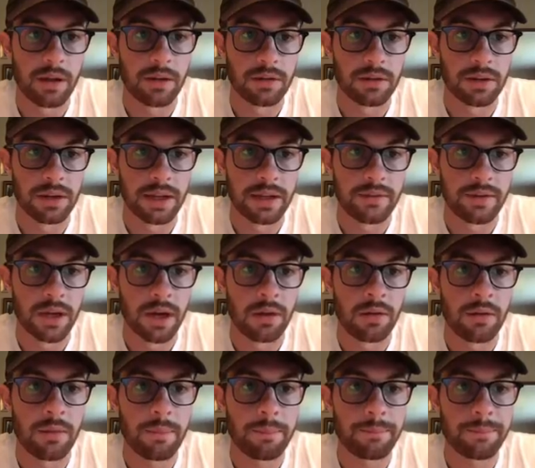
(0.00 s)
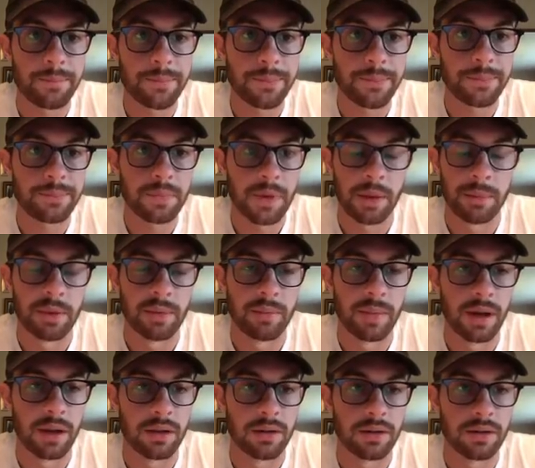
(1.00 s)
or Le'Veon. I mean,
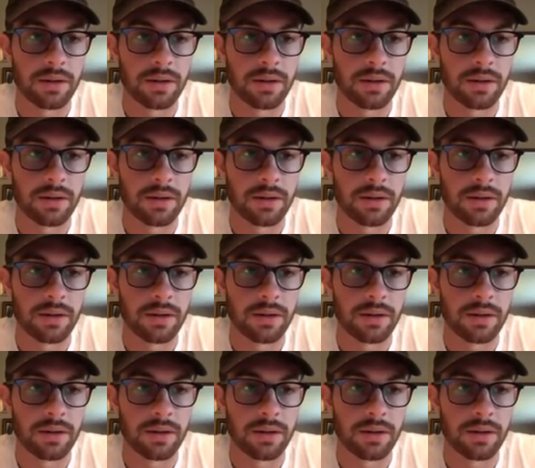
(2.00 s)
Bell or